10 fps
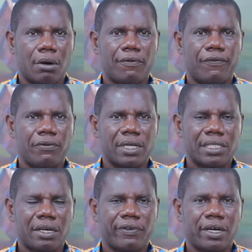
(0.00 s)
of
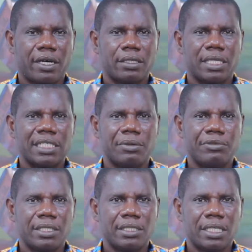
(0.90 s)
West African
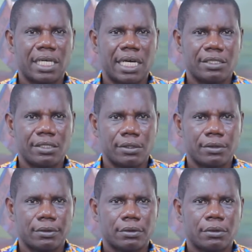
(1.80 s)
Examination Council